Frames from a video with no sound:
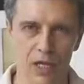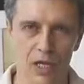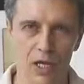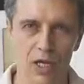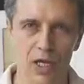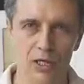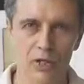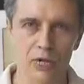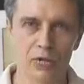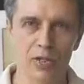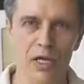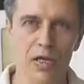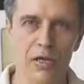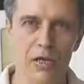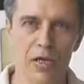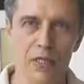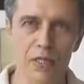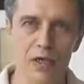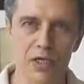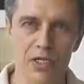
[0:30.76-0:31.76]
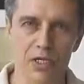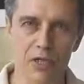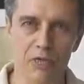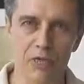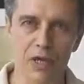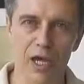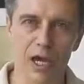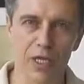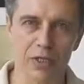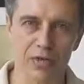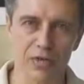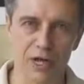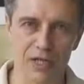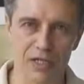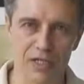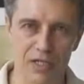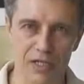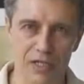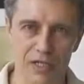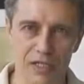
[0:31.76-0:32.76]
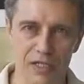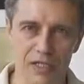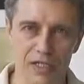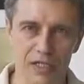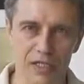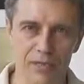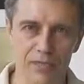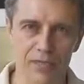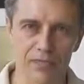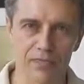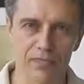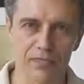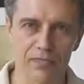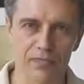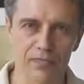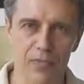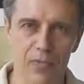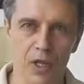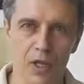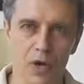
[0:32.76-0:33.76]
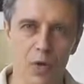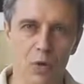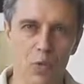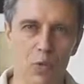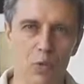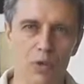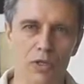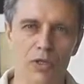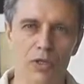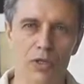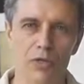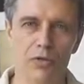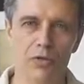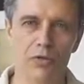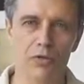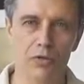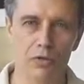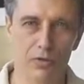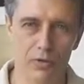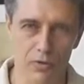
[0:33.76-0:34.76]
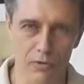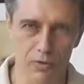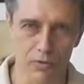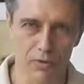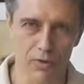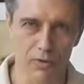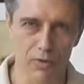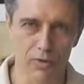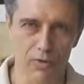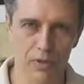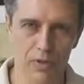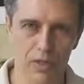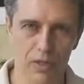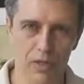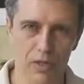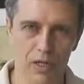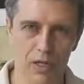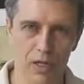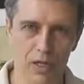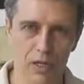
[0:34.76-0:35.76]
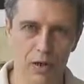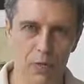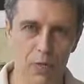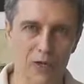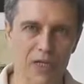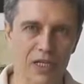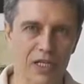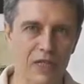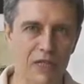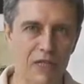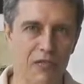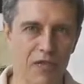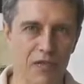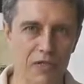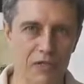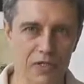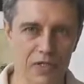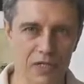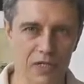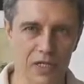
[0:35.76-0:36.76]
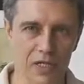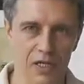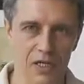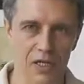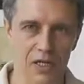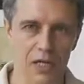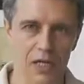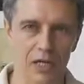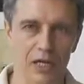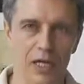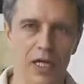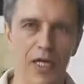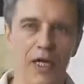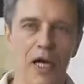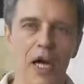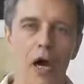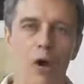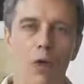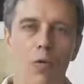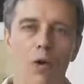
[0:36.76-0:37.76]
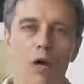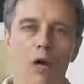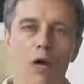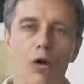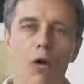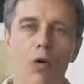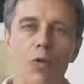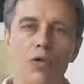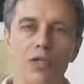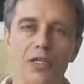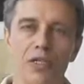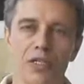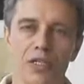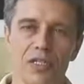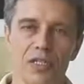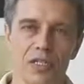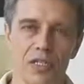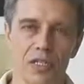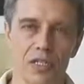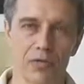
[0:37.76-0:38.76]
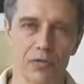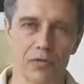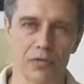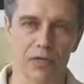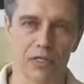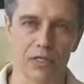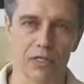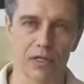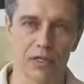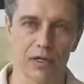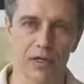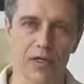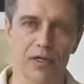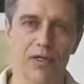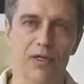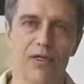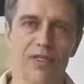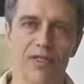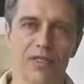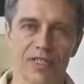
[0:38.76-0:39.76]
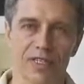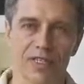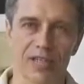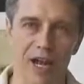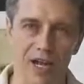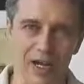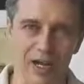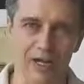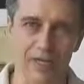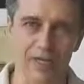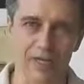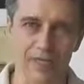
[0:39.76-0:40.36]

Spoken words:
Today the question we are addressing is what to do when it feels like our coaching skills suck.